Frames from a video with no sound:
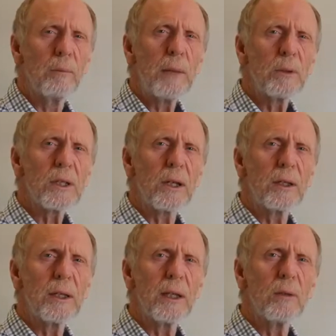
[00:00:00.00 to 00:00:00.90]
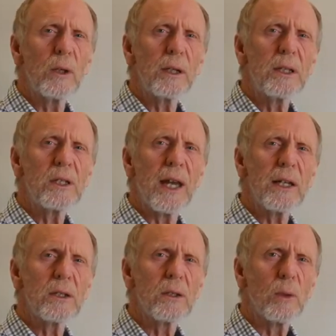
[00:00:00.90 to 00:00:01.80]
people started thinking, well, these
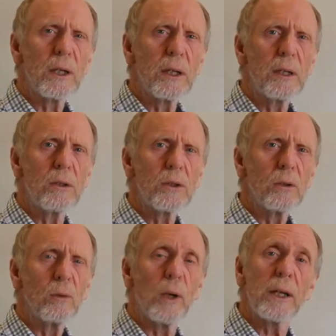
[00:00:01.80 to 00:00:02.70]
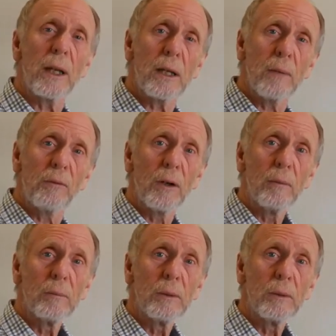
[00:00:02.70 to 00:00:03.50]
gases, where do they go to? Where do they come from?